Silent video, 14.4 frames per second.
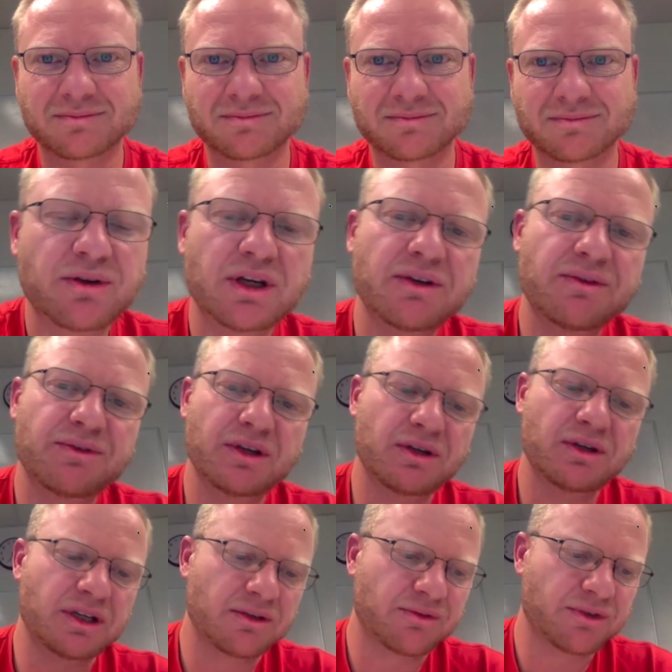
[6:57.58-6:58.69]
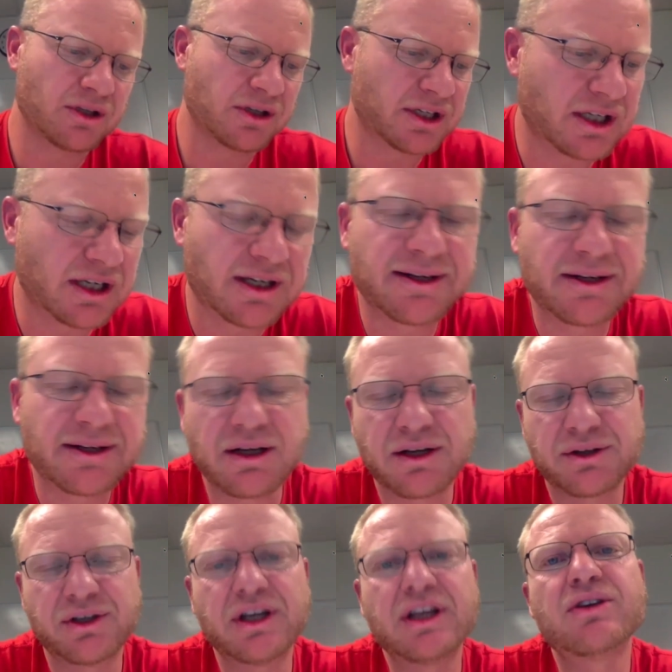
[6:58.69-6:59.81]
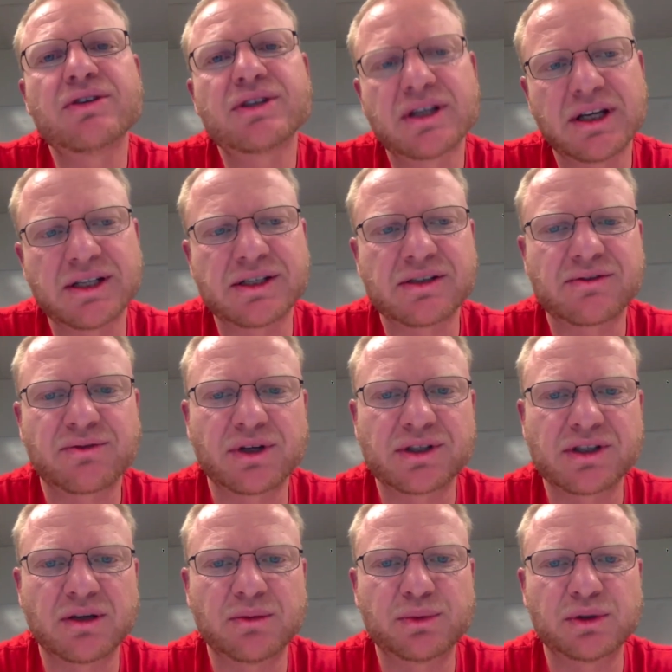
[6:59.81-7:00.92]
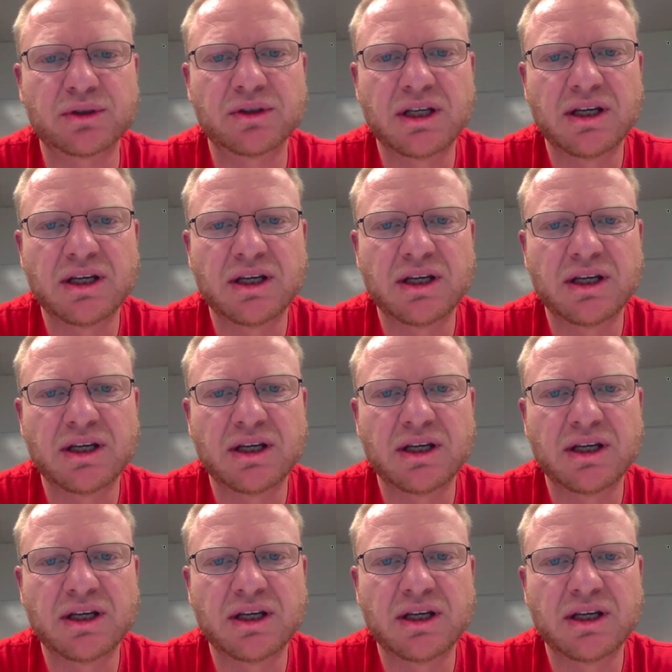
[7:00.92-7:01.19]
So if you look at our 3 use cases, for example,